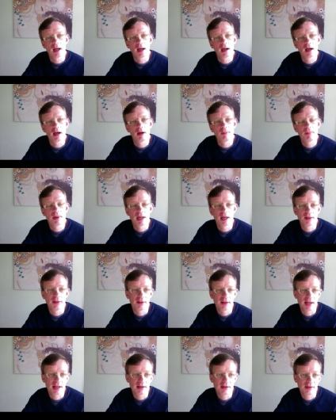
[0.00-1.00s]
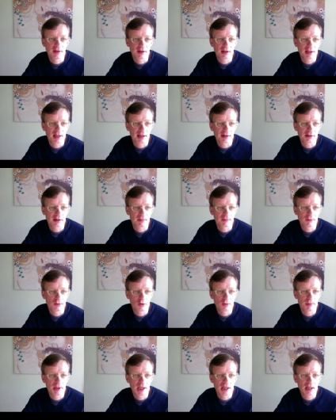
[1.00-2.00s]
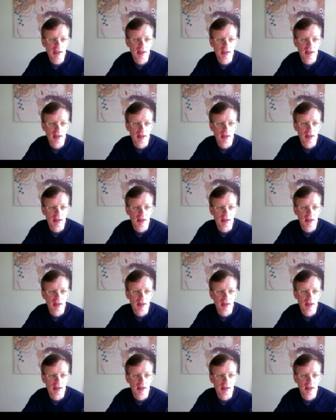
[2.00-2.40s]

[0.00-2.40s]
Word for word: um, and then the connect sum formula